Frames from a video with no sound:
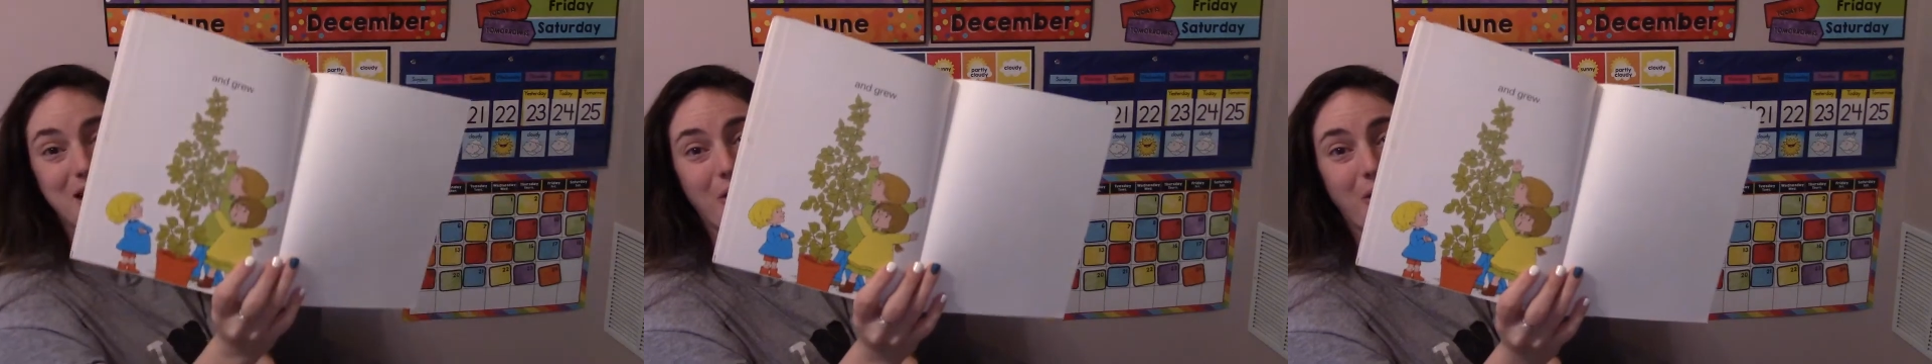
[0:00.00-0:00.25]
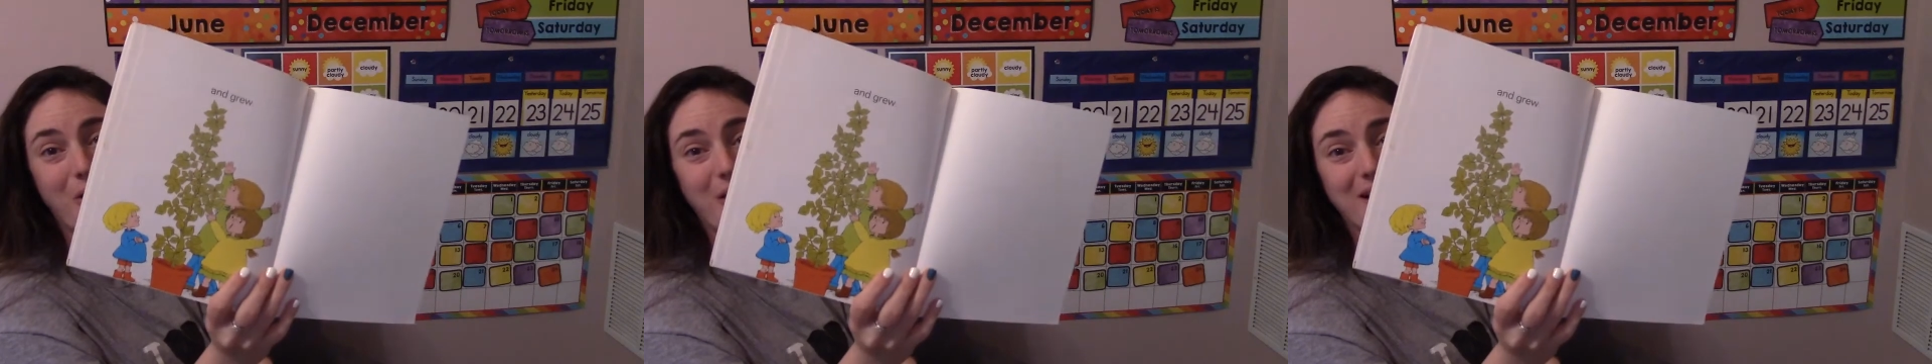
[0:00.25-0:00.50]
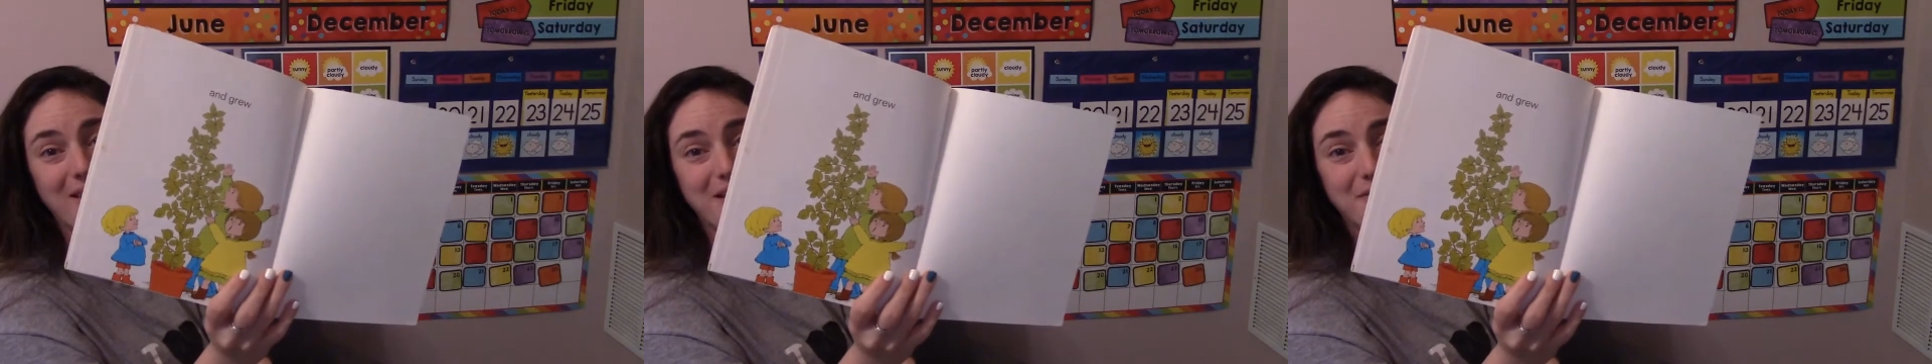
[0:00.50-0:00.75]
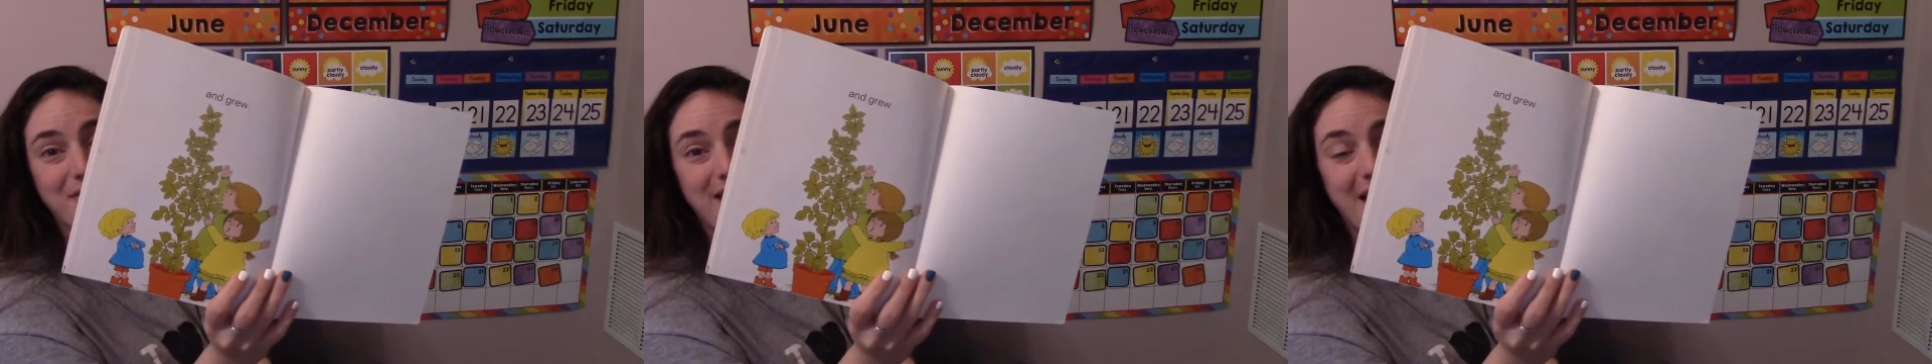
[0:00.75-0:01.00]
all
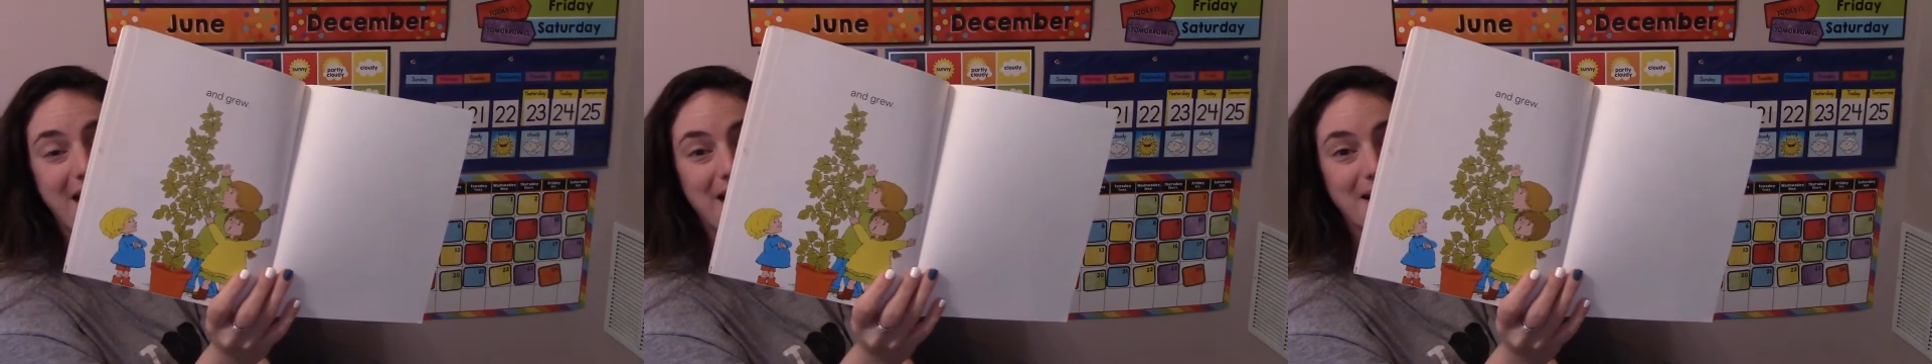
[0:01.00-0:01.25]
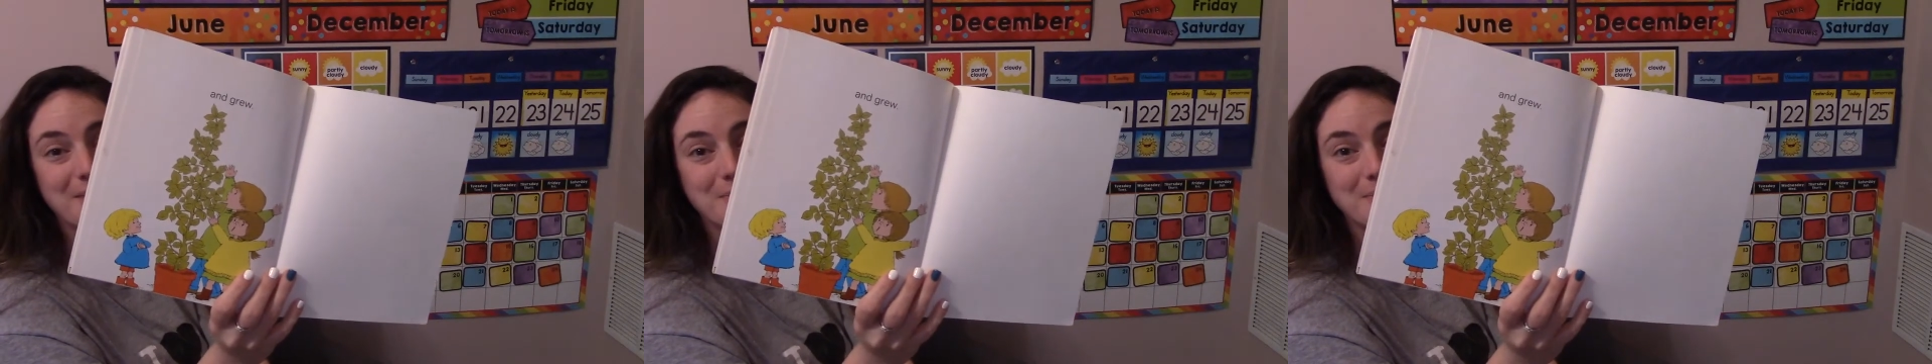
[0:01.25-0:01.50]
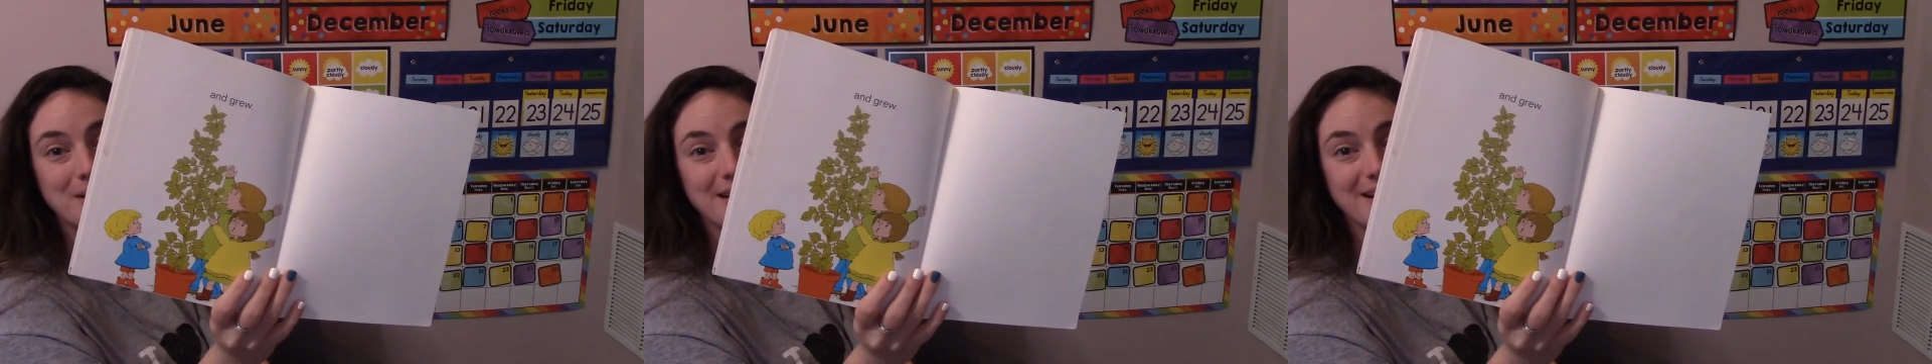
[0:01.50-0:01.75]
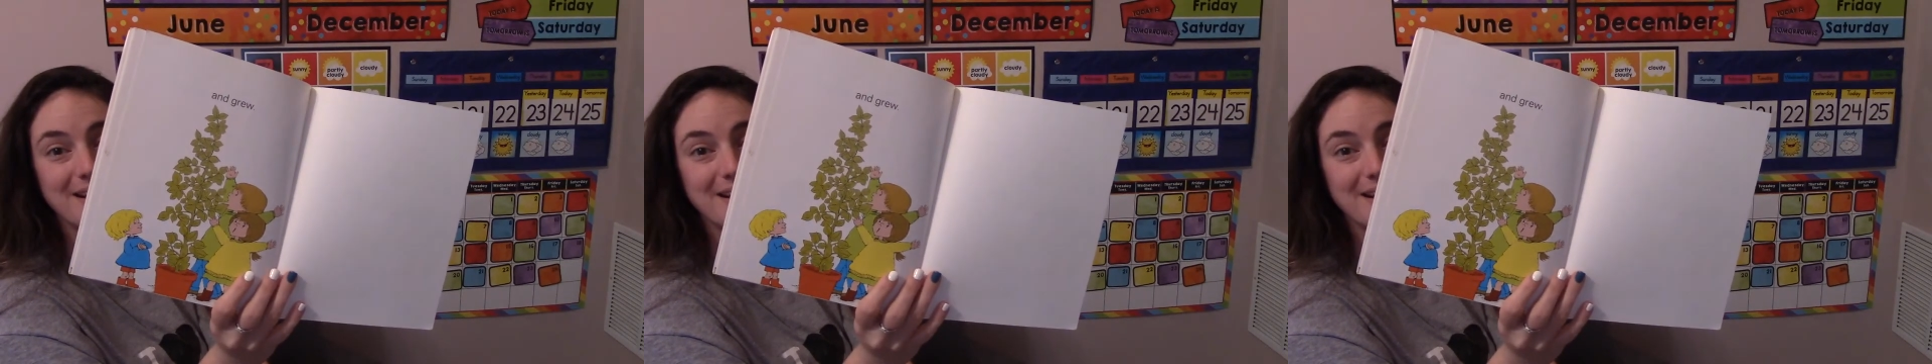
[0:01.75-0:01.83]
of them.